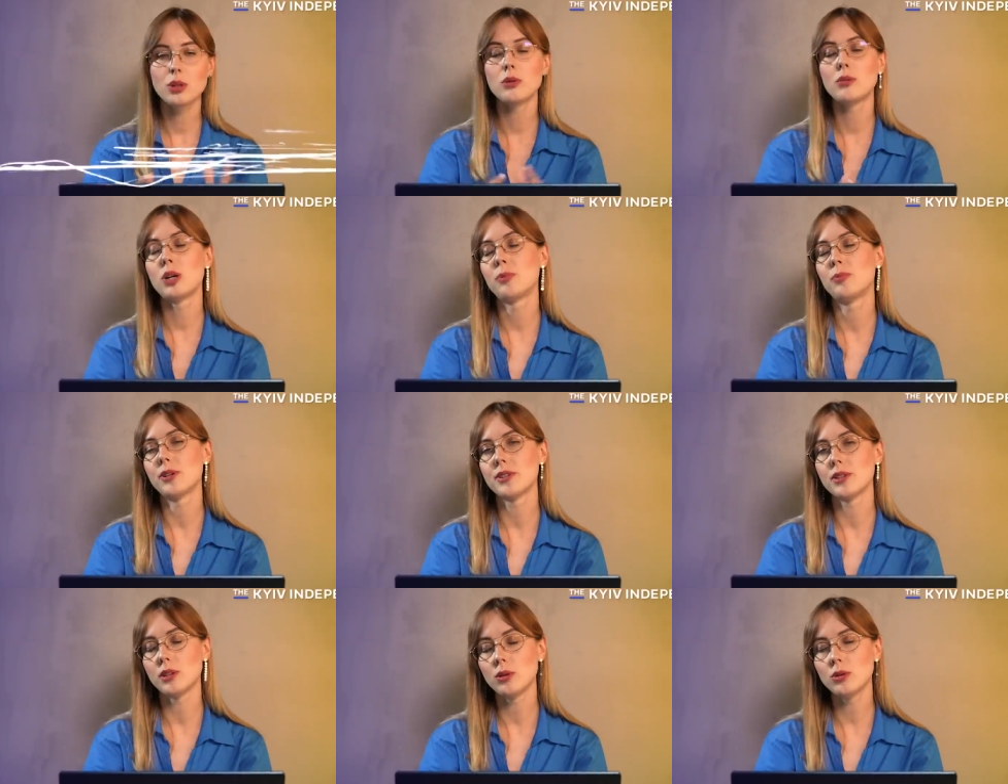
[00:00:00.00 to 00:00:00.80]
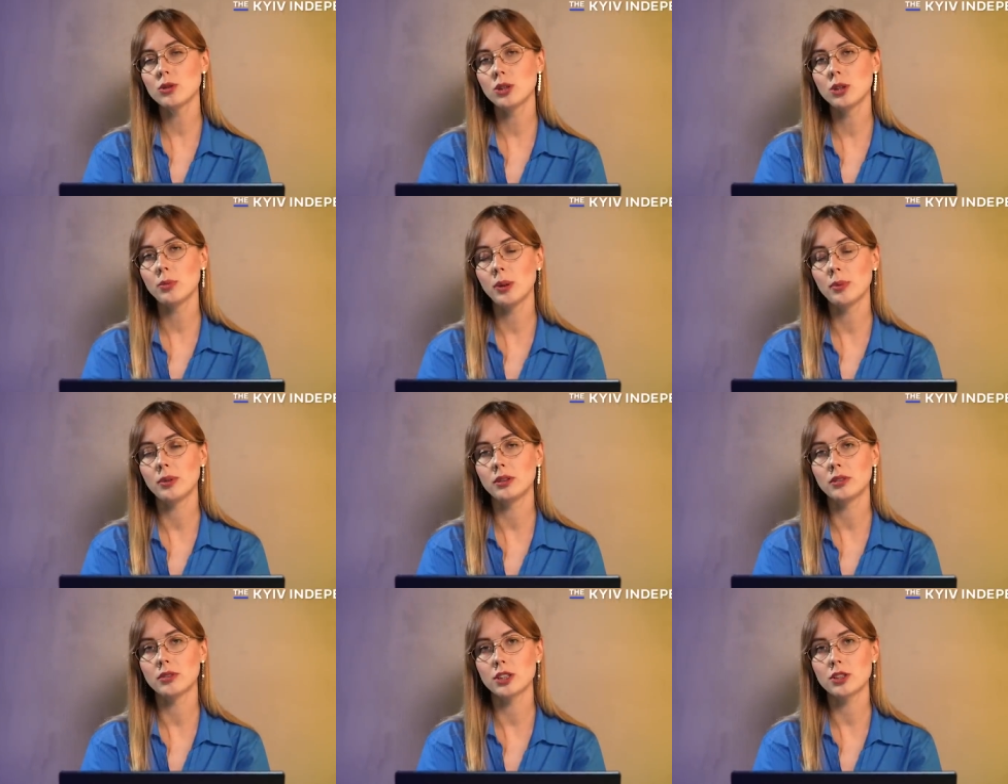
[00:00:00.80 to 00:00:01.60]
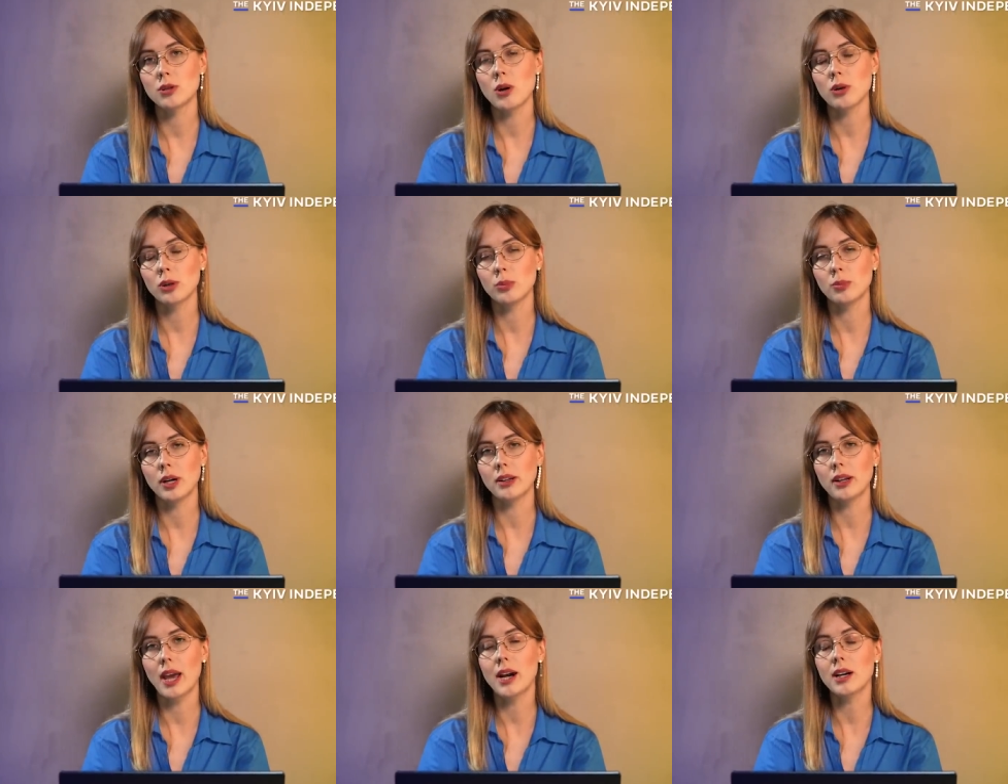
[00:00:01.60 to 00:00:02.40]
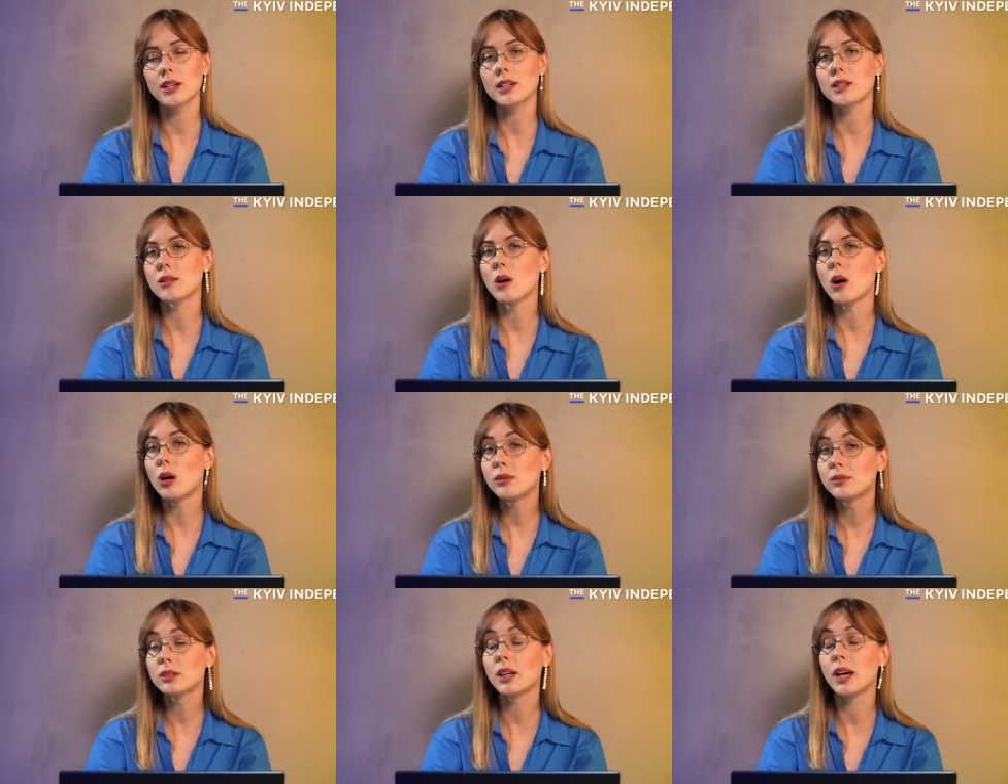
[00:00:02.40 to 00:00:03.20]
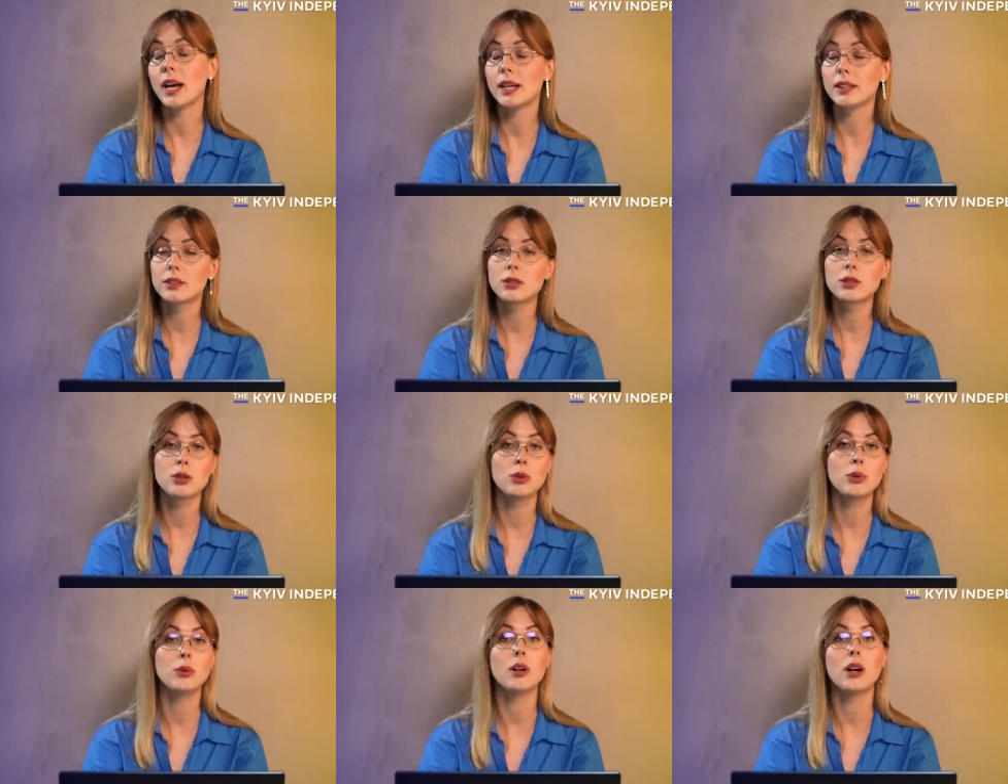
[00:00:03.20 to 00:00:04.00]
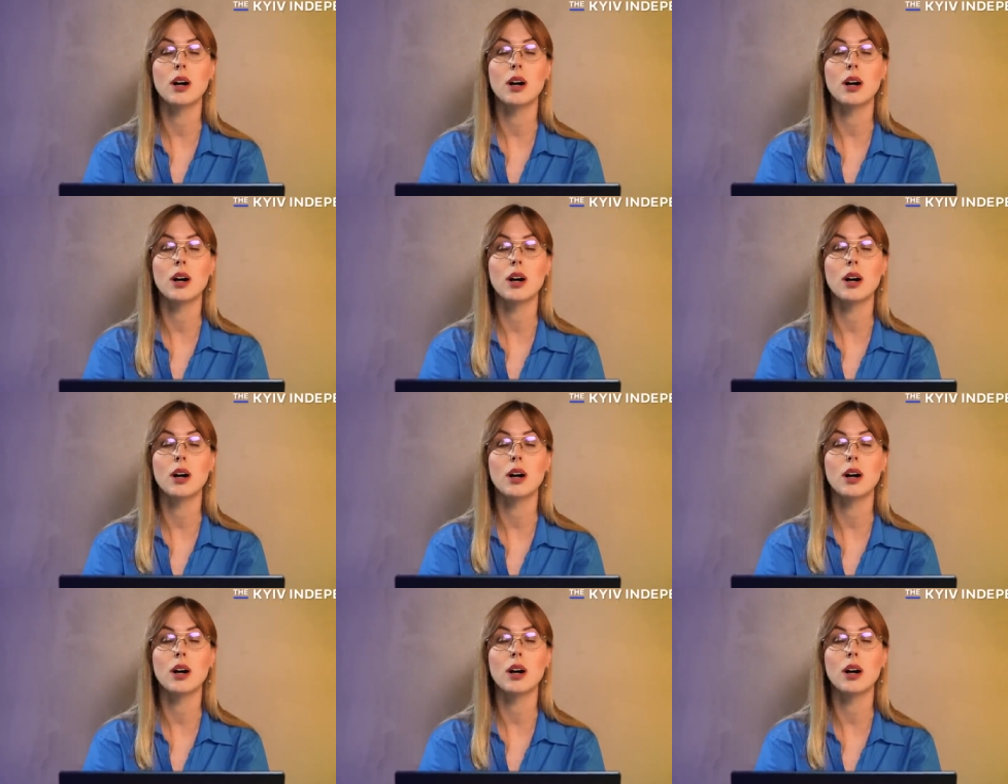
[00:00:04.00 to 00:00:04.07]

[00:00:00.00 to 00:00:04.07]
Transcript: To avoid persecution, people in Russian-occupied areas often had to